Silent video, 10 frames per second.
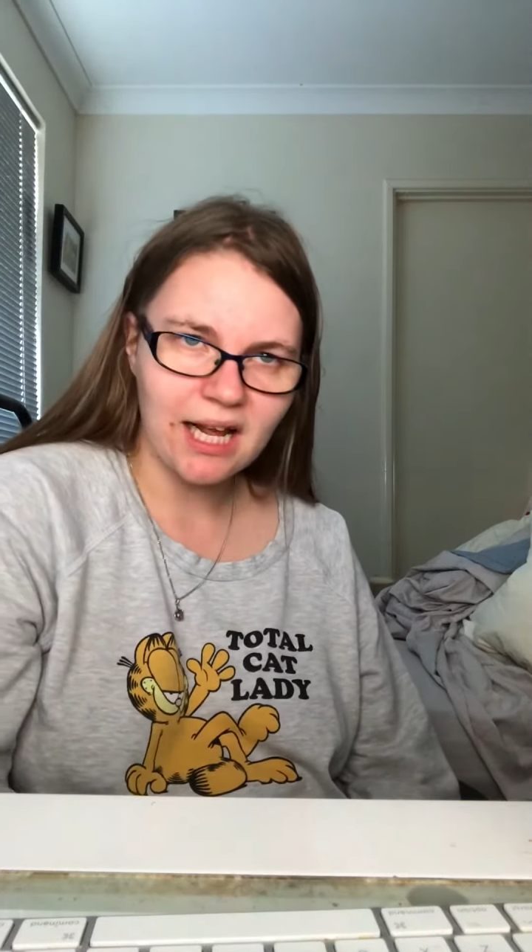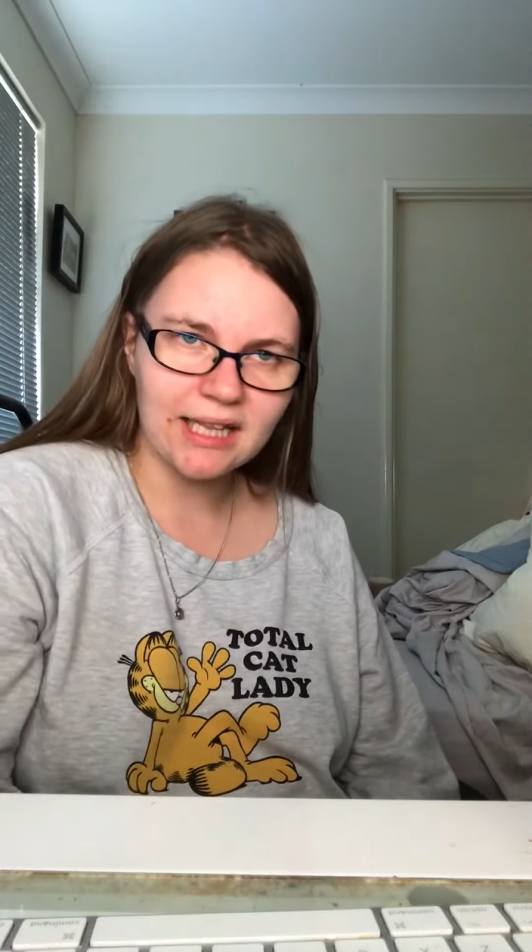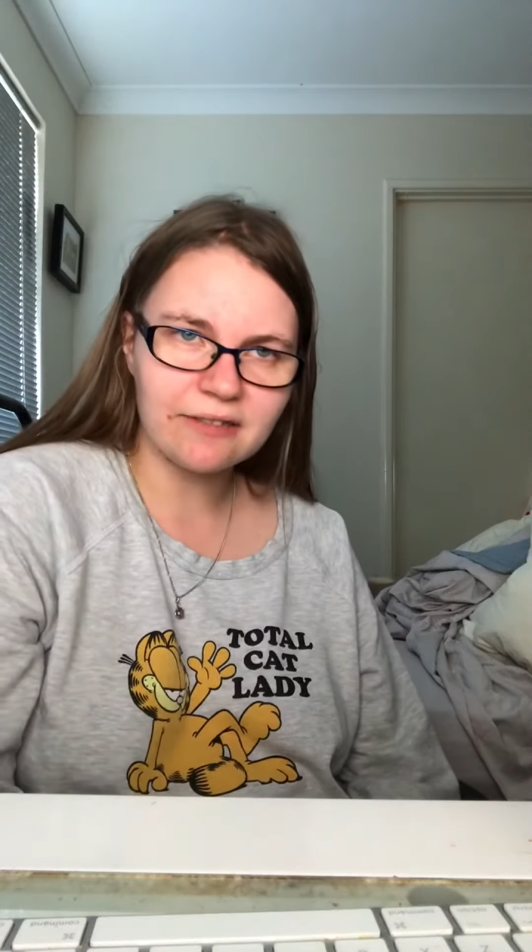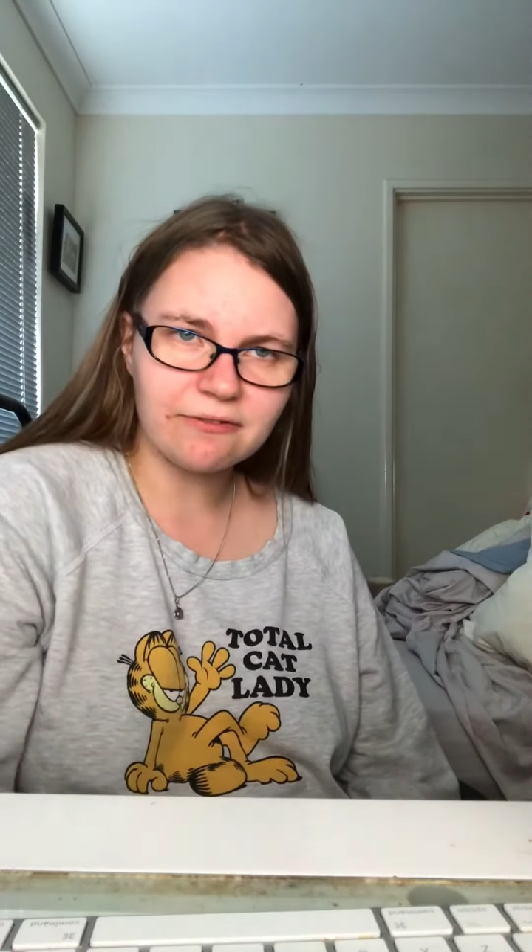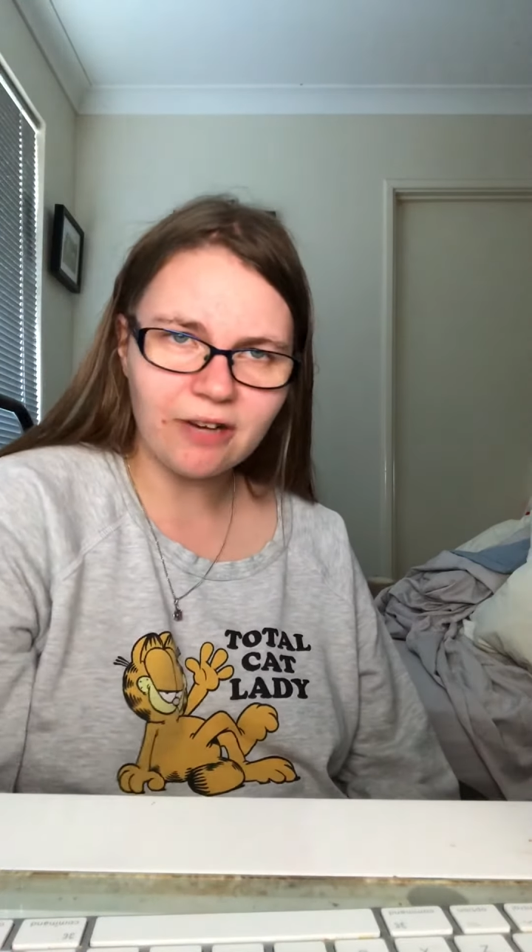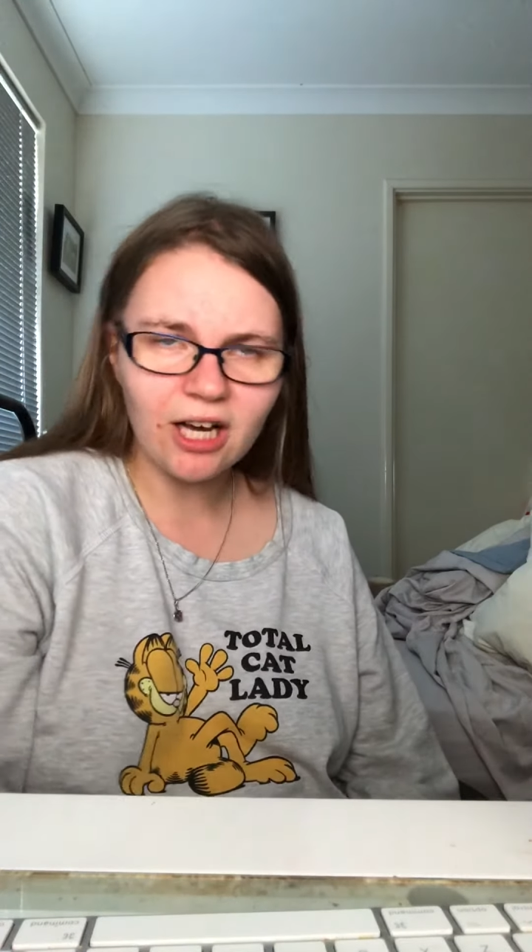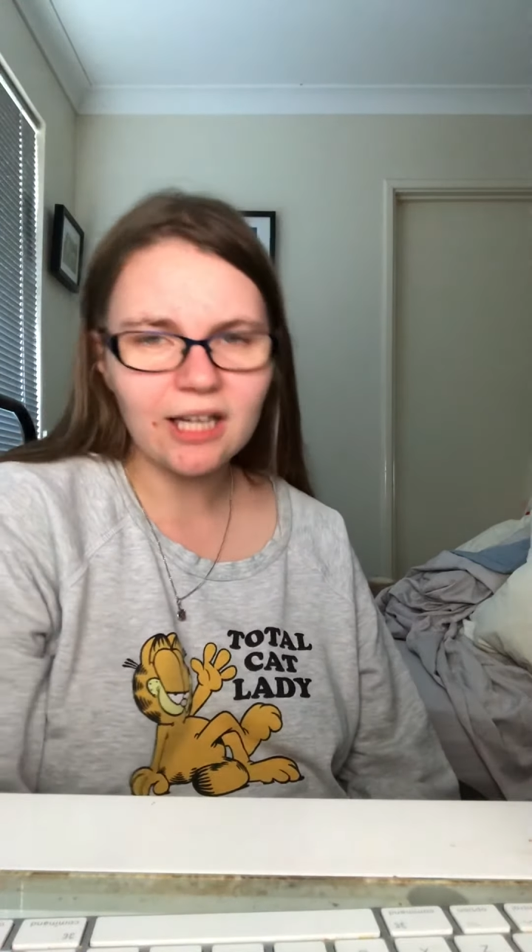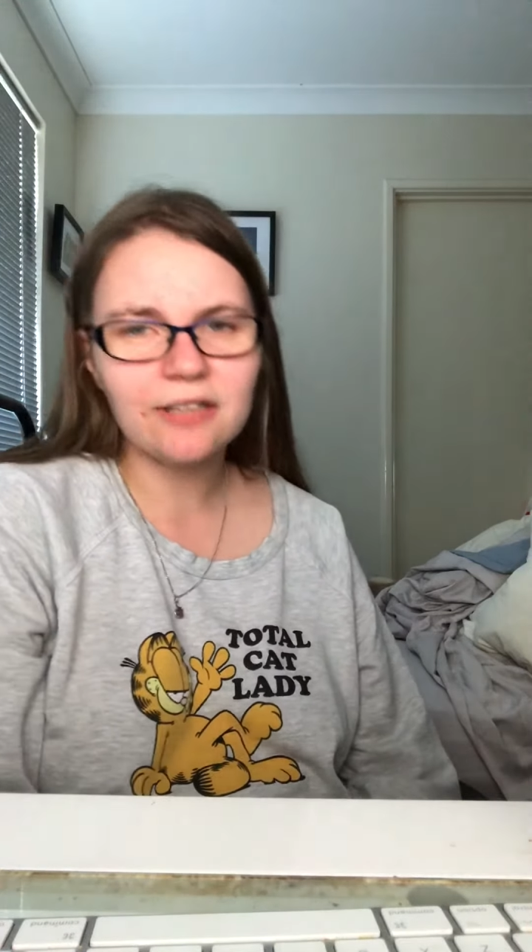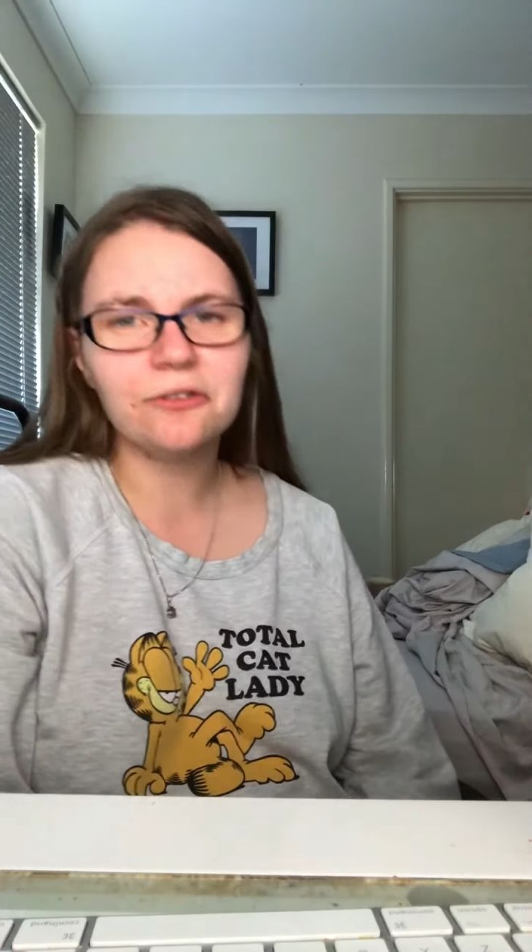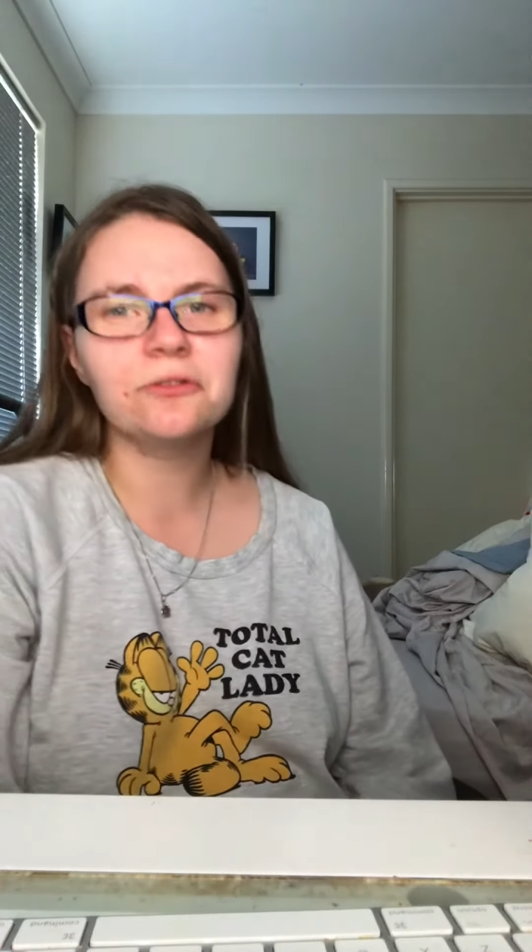And the
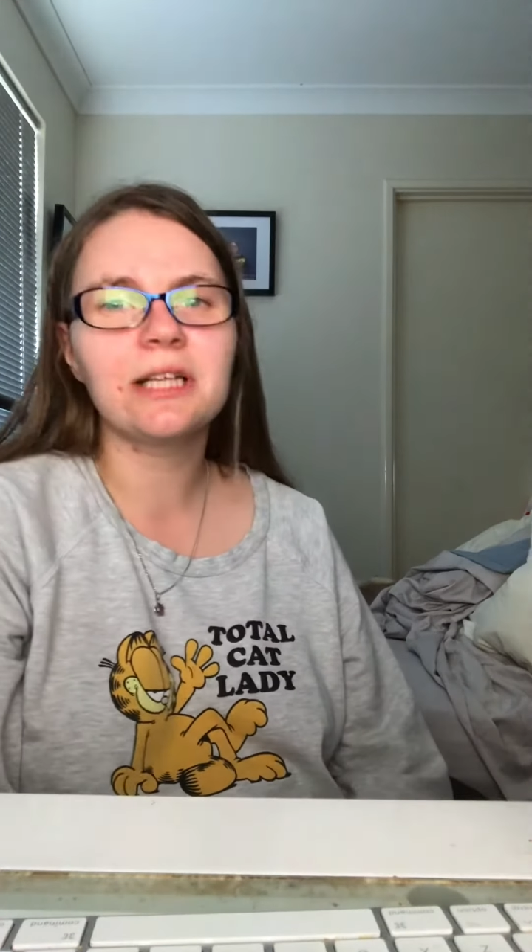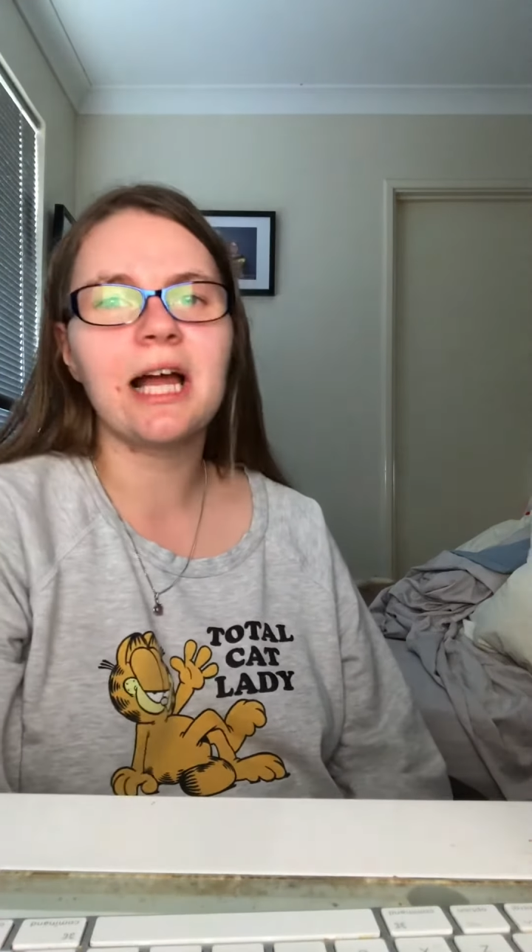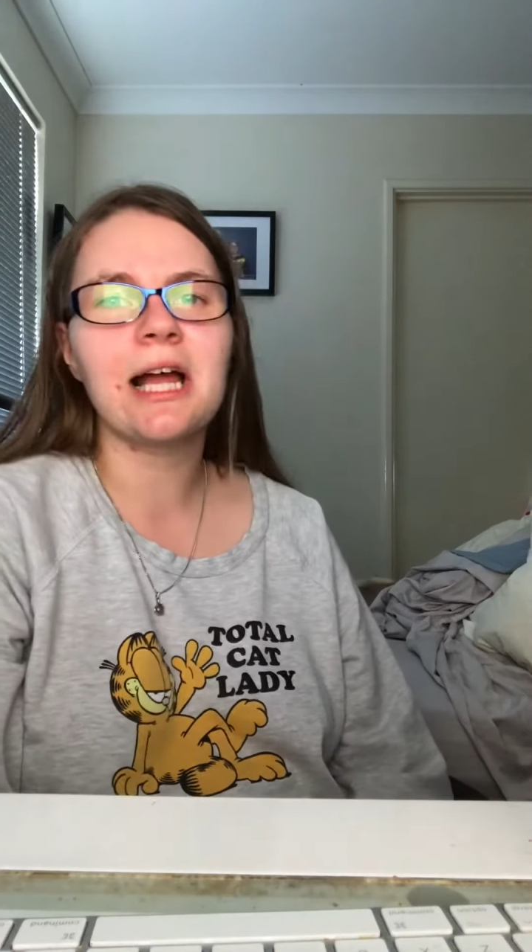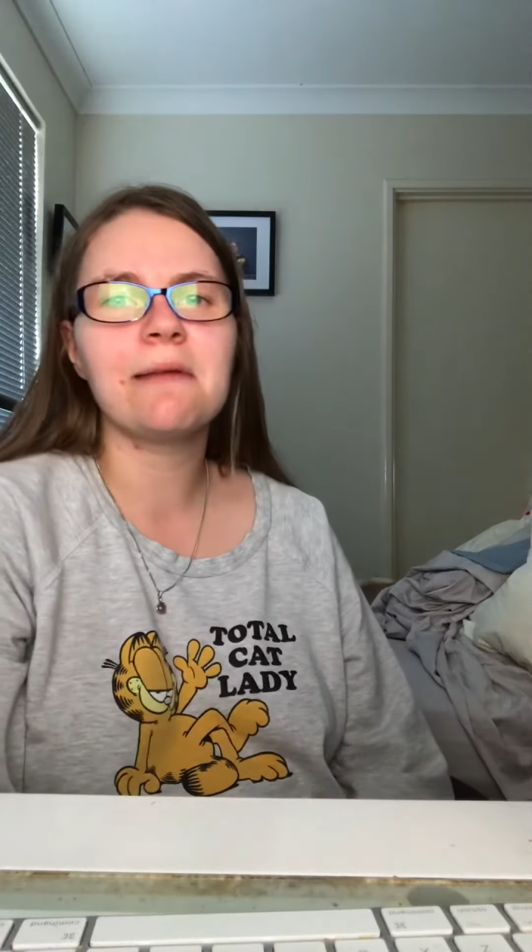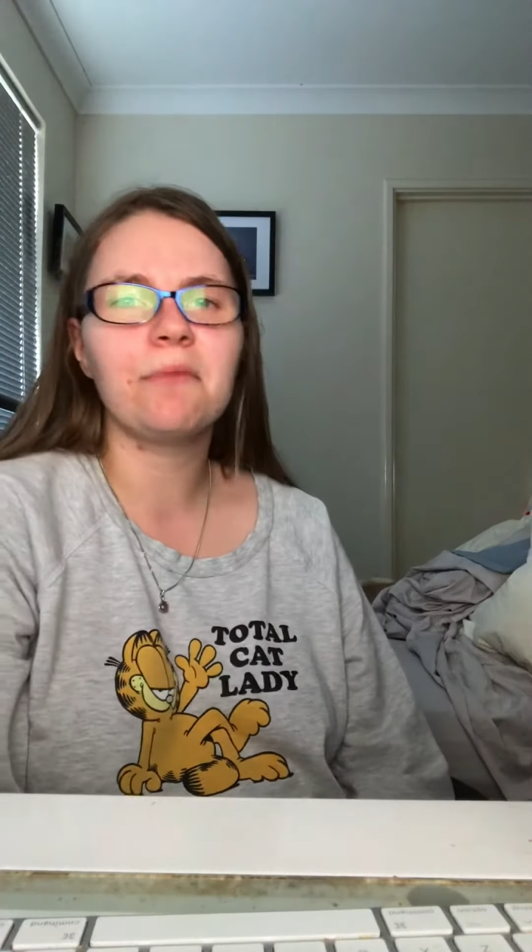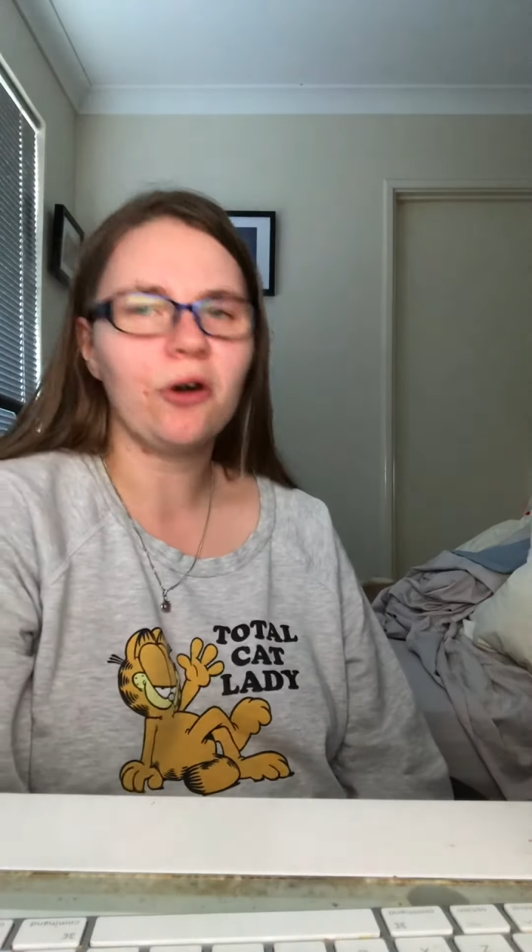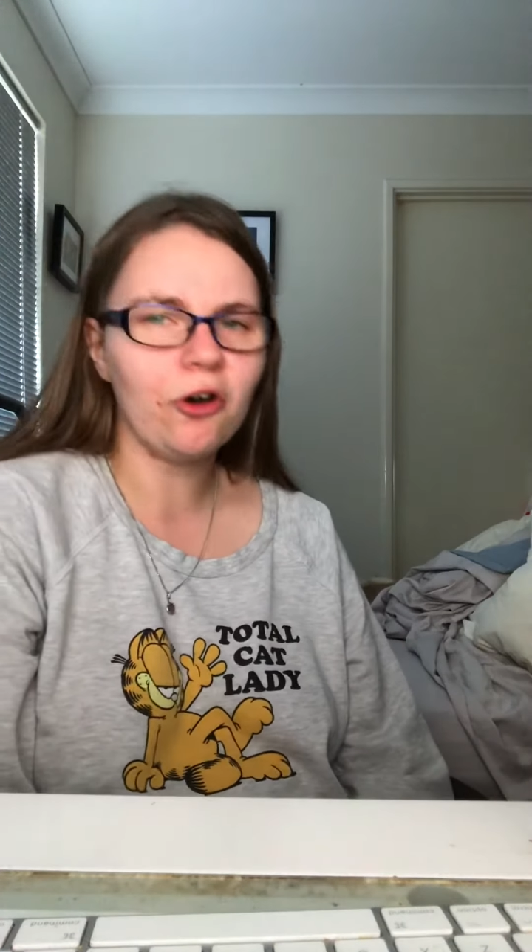final game